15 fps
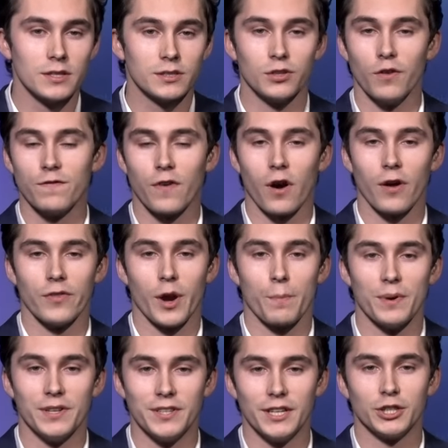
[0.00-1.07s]
So far,
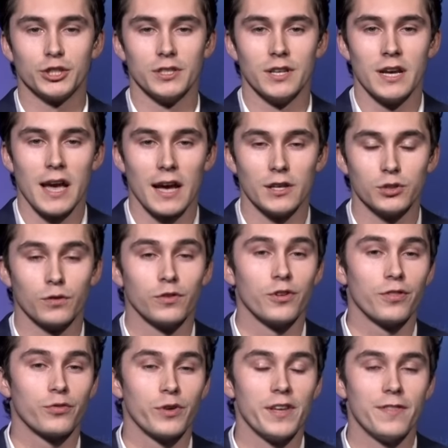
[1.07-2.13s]
their petition has
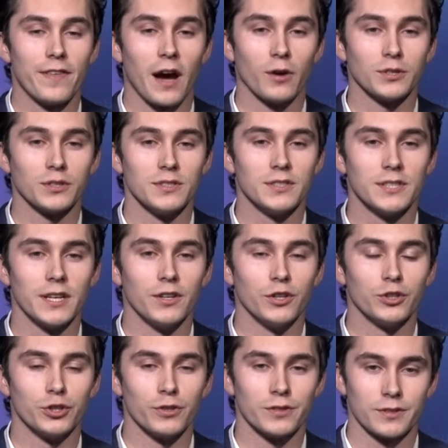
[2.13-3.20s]
over 3,000
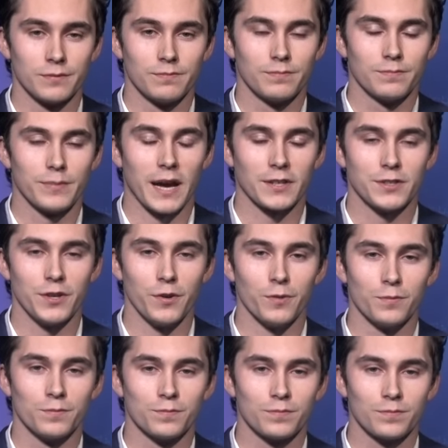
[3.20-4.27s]
signatures. Back to
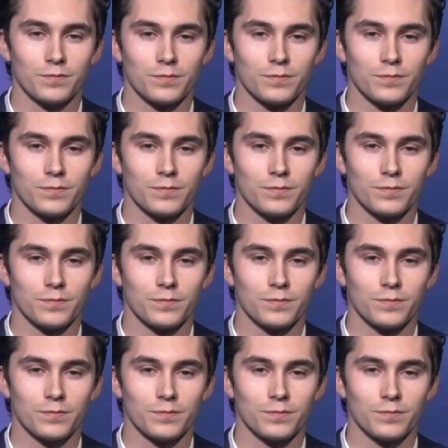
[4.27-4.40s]
you.